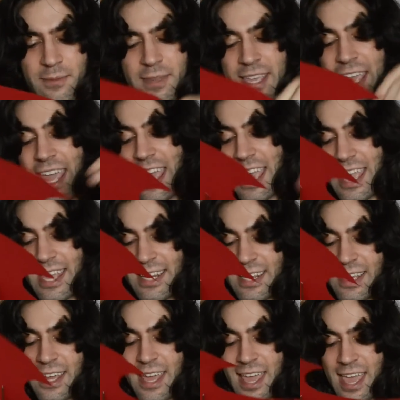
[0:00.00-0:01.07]

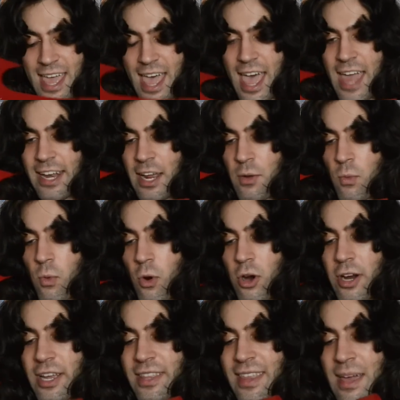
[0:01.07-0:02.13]
kid, and I
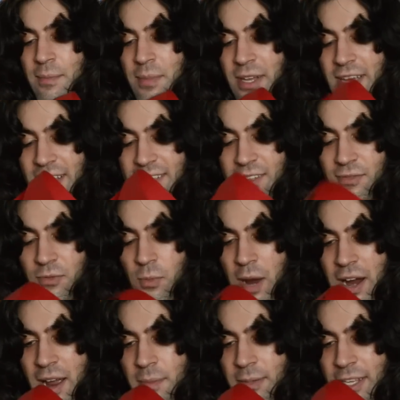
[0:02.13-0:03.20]
worry that because of
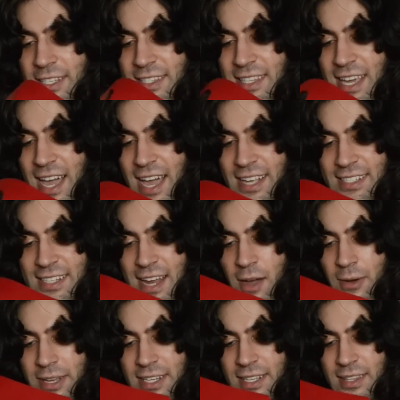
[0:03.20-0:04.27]
where I placed the eyes and how
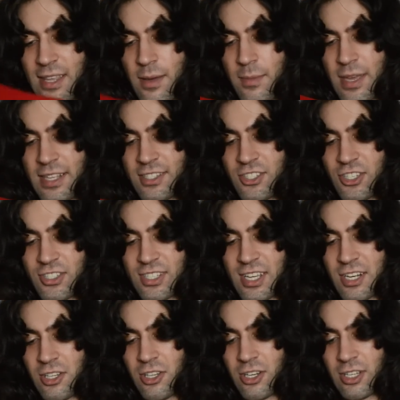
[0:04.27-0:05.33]
I did them, it's just
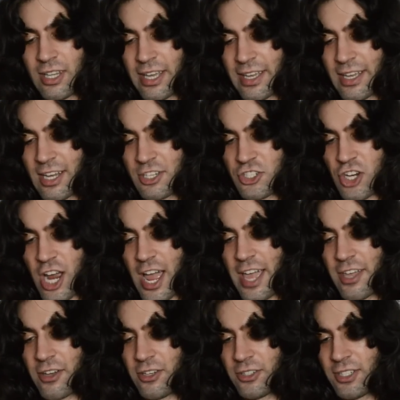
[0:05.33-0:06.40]
gonna look like a
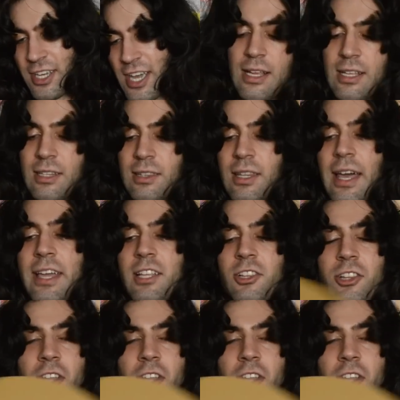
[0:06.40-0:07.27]
child. Like,